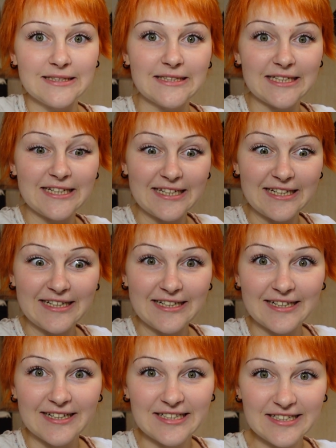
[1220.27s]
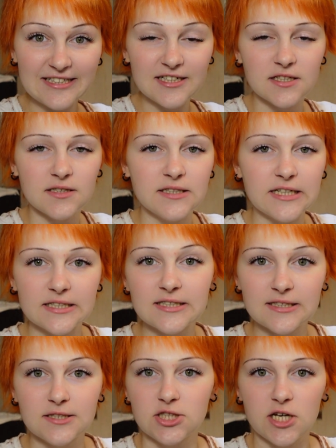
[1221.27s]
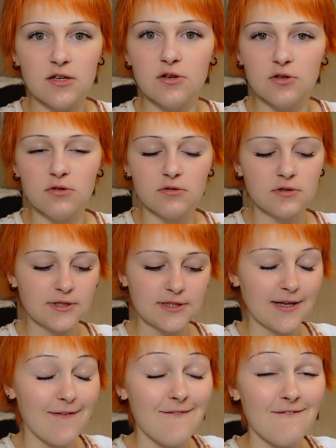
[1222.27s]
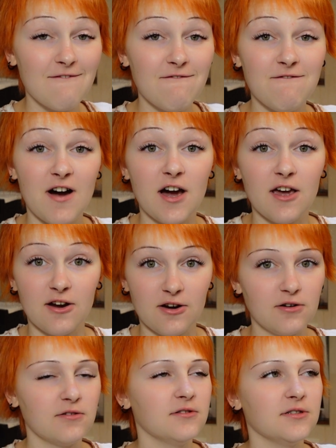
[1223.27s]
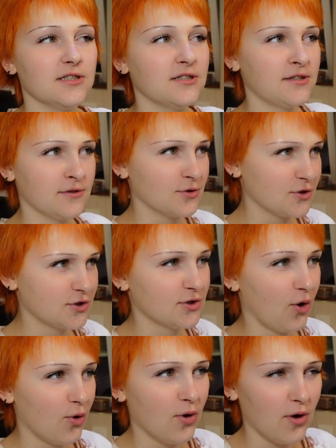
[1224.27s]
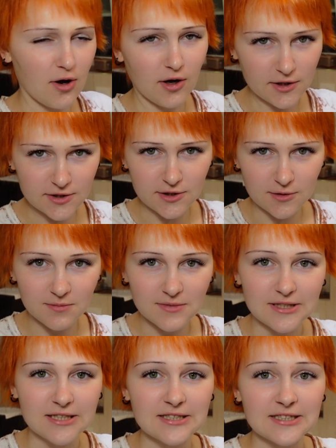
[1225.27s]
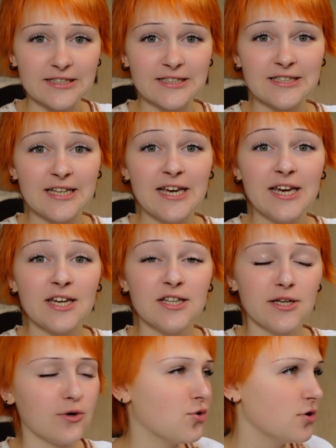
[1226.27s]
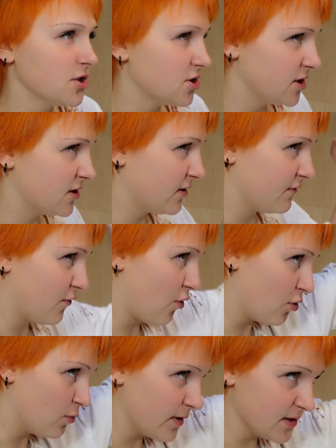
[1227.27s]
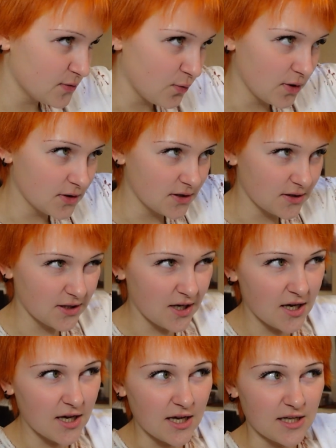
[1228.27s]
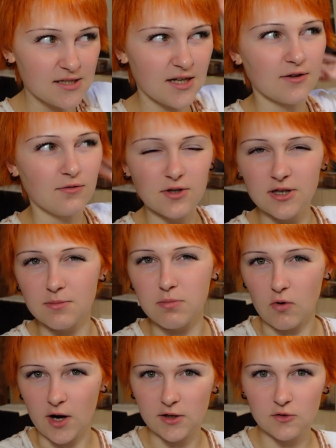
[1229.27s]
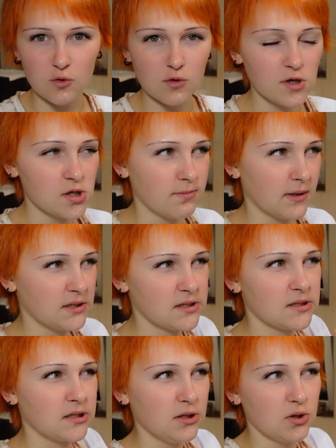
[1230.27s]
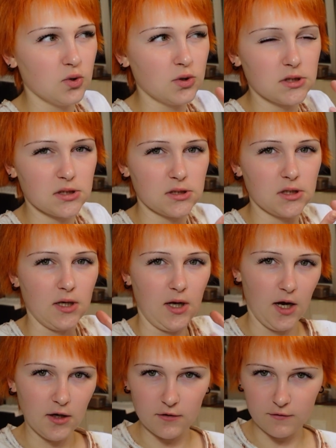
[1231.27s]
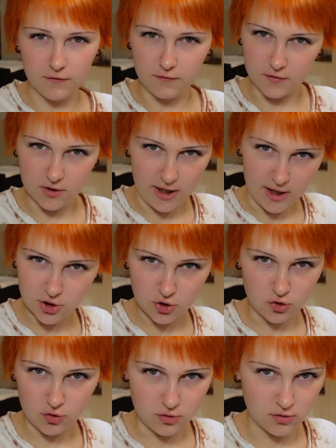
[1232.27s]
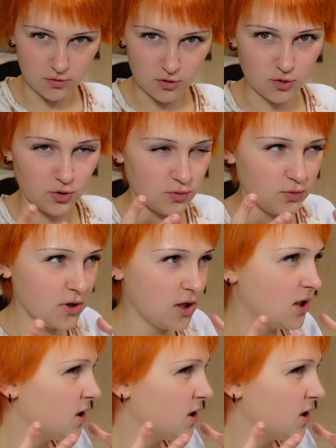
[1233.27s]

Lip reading: Ta-da! This genuinely looks fire. This looks so awesome. This is the orange that I've always wanted. It's like really bright orange, but still looks kind of natural, you know?